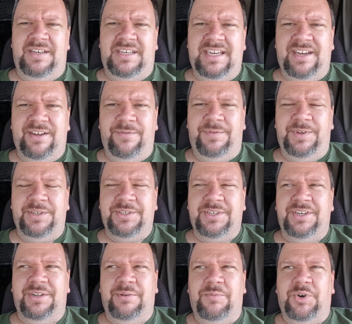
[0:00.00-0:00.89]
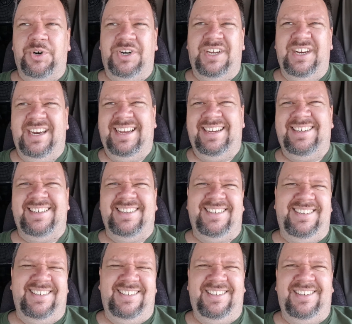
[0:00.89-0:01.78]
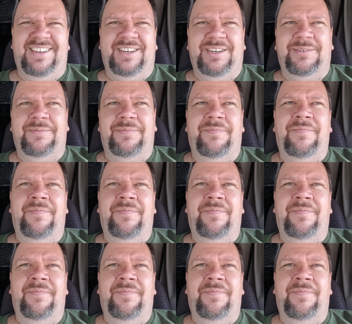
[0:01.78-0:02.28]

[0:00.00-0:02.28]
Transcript: town feels a little more connected, you know.